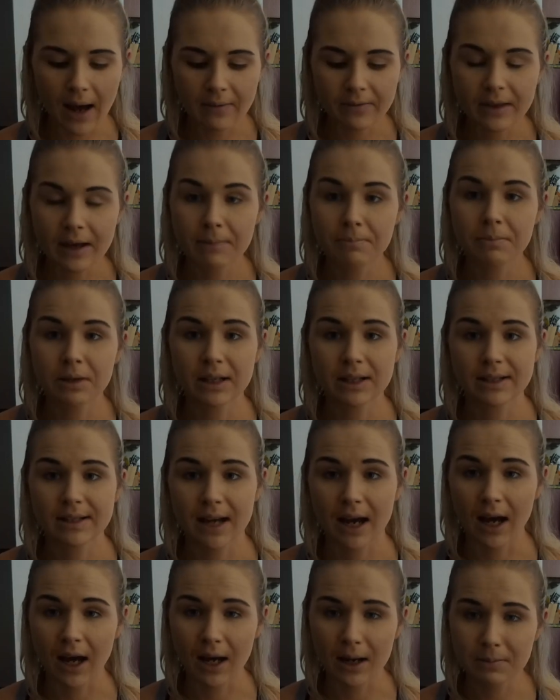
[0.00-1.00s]
Have them be
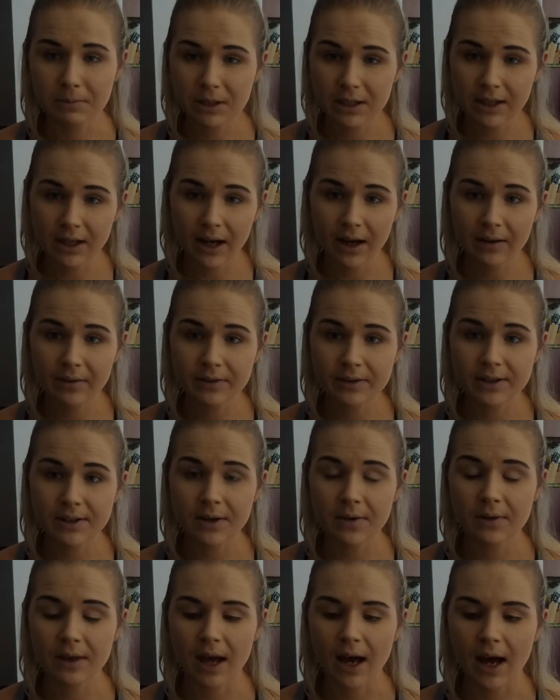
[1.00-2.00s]
timed enough
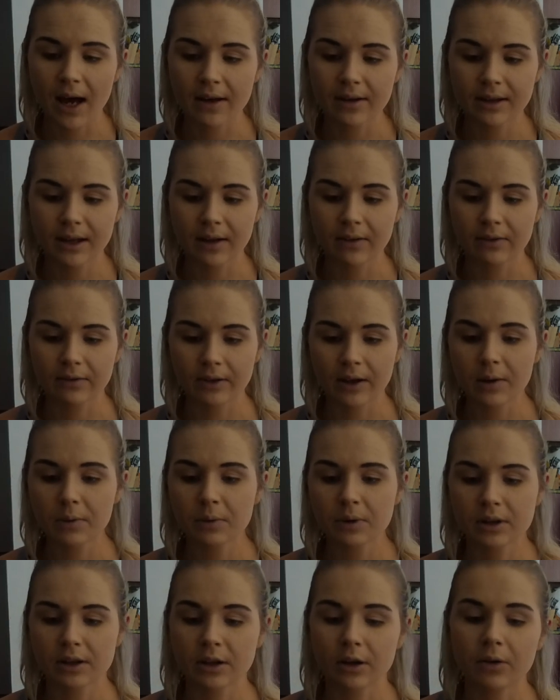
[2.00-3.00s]
so that they
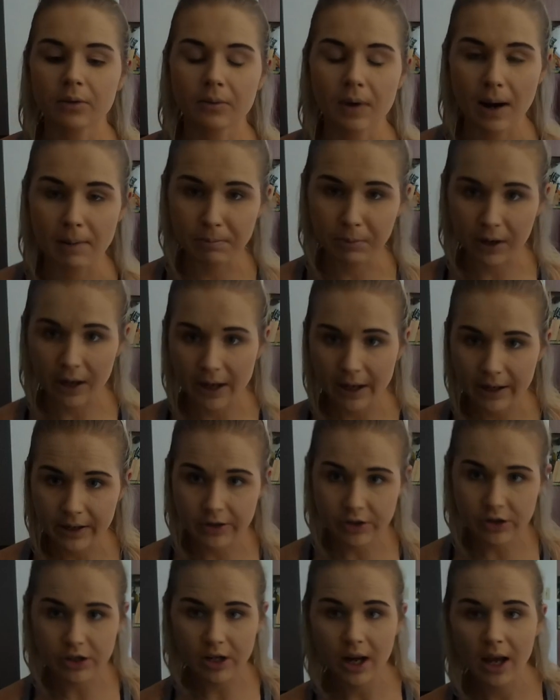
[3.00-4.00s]
fit with your rep
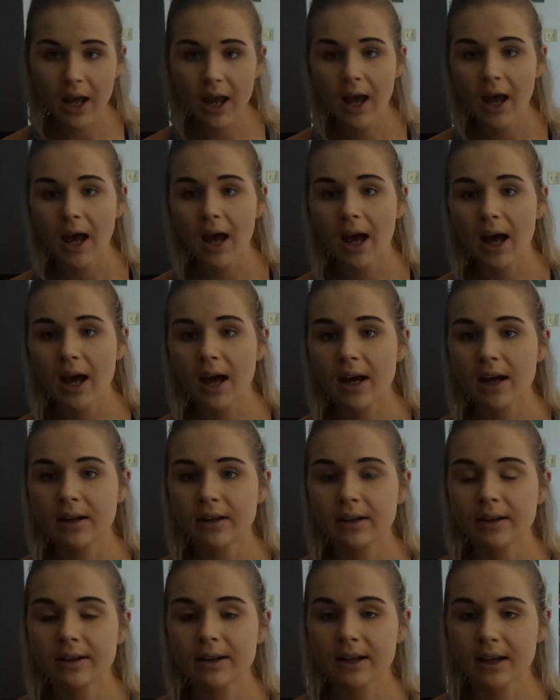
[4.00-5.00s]
range
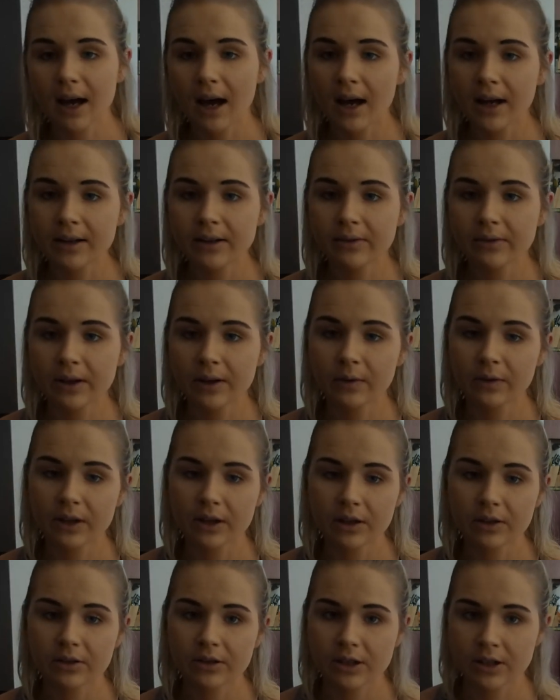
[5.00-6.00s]
and the kind of lift that
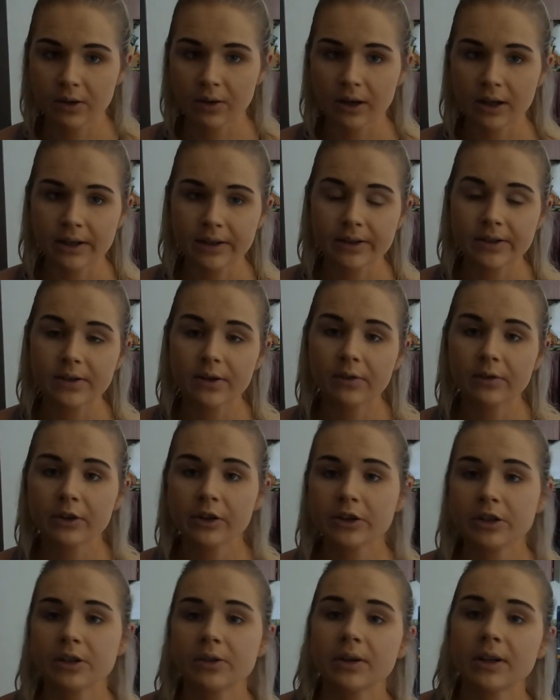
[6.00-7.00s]
you're doing. So if
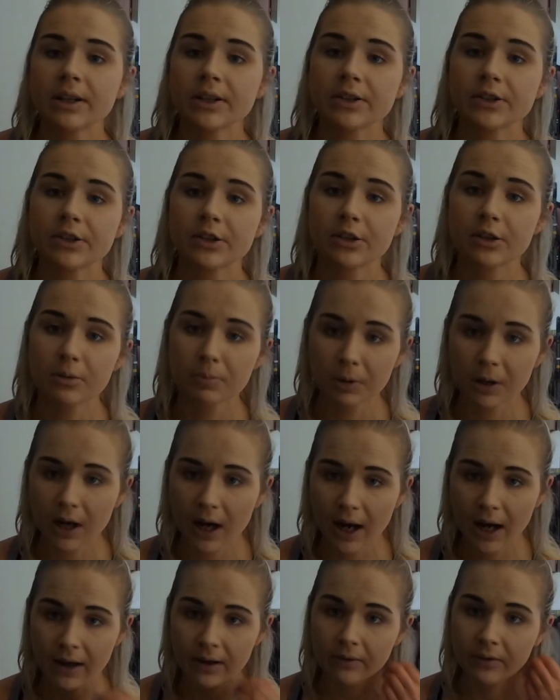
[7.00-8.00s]
you're doing super
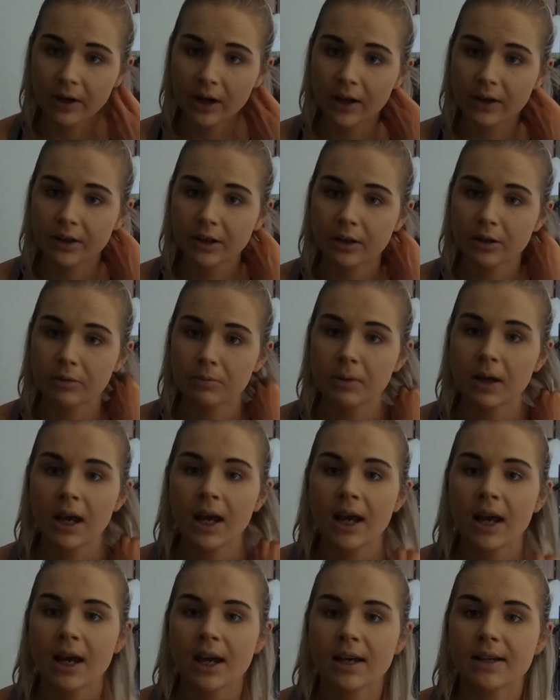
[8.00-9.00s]
high volume,
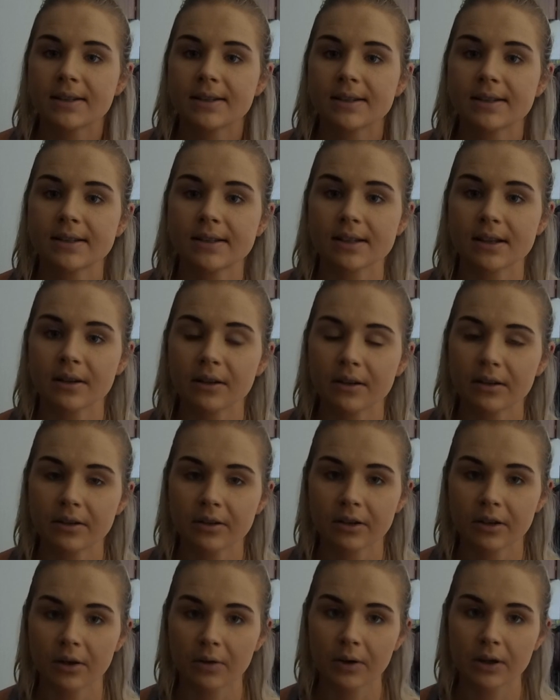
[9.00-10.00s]
it's
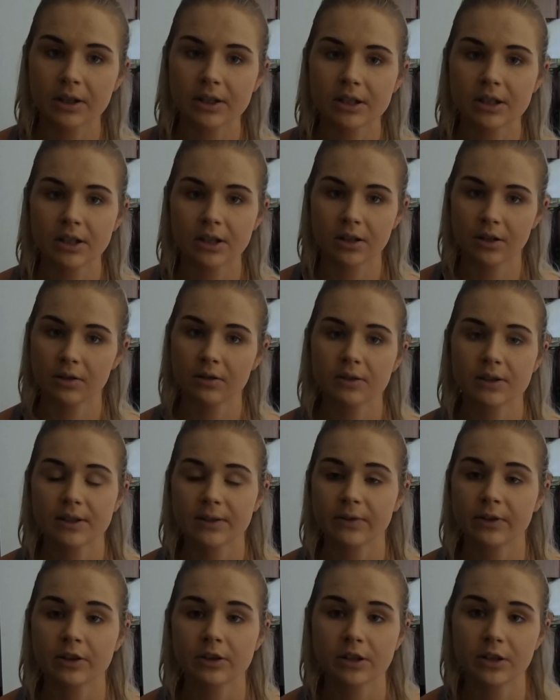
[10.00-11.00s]
still going to use,
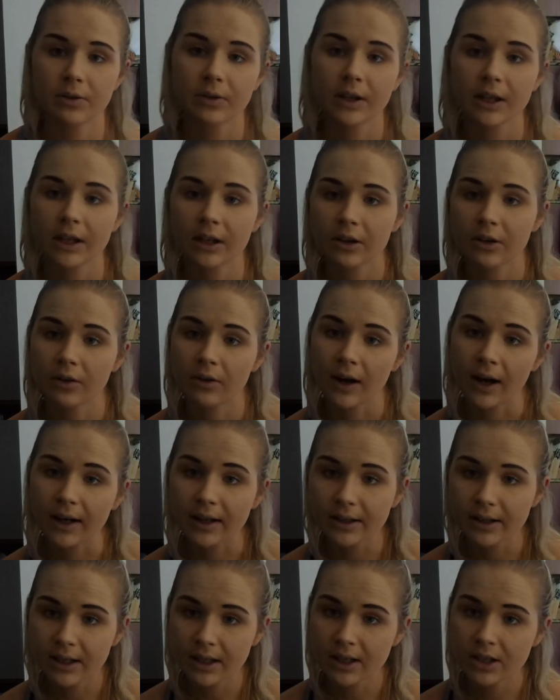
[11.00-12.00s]
if you're doing it
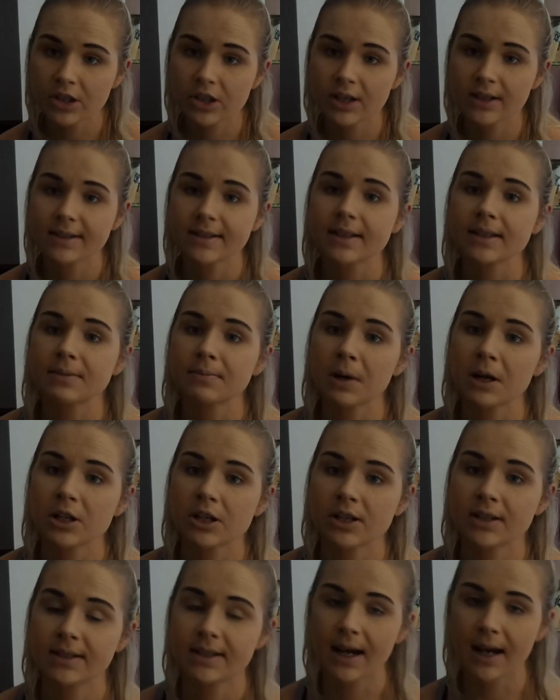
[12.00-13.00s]
correctly, just as
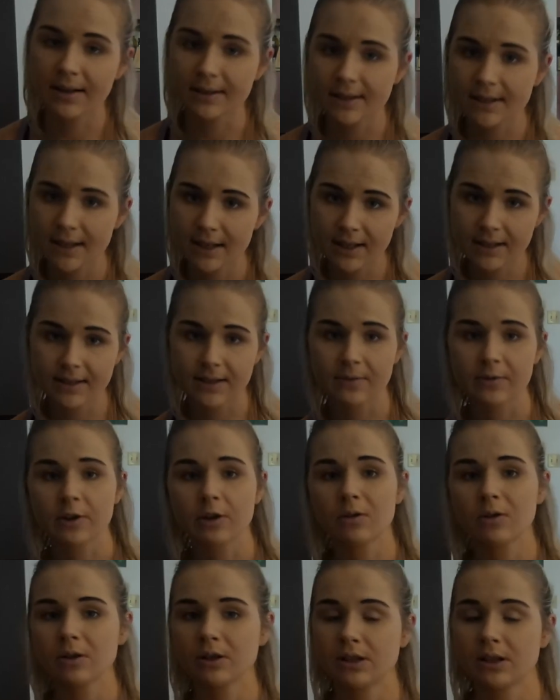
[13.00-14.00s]
much intensity as if
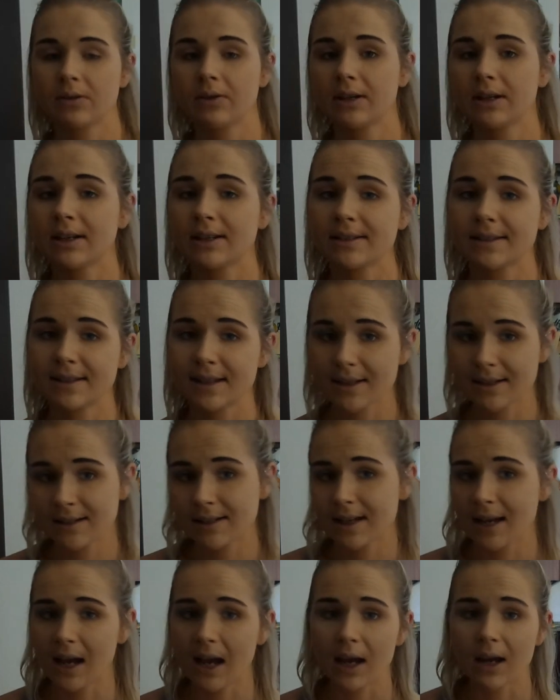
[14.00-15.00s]
you were doing a 6
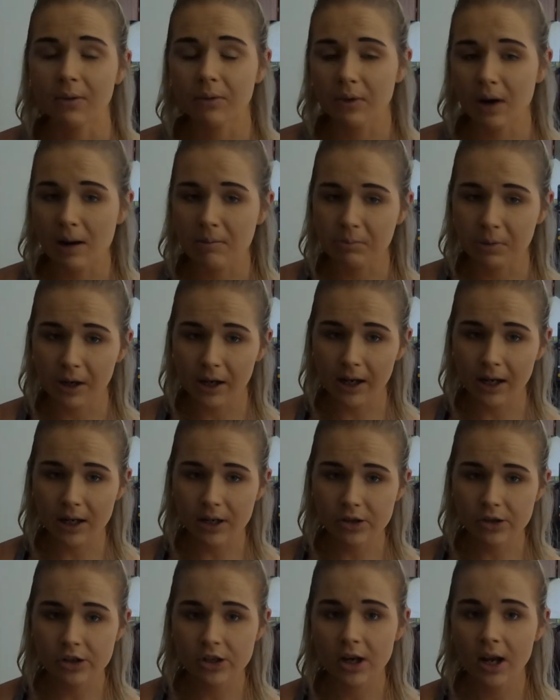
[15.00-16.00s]
to 8 rep
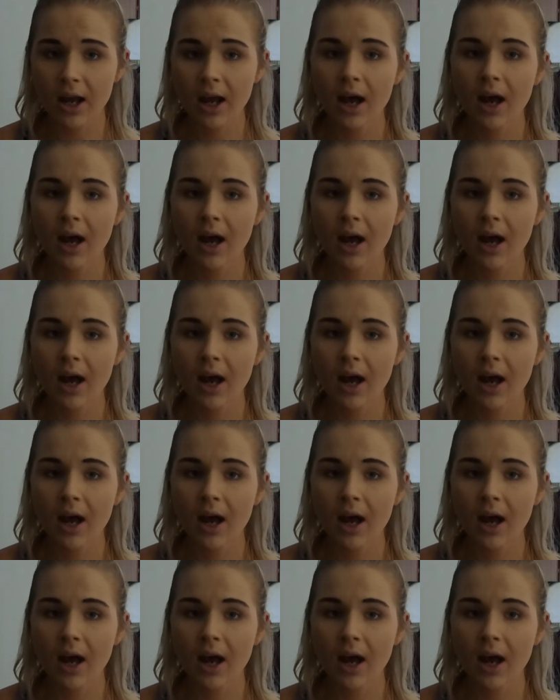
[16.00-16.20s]
range.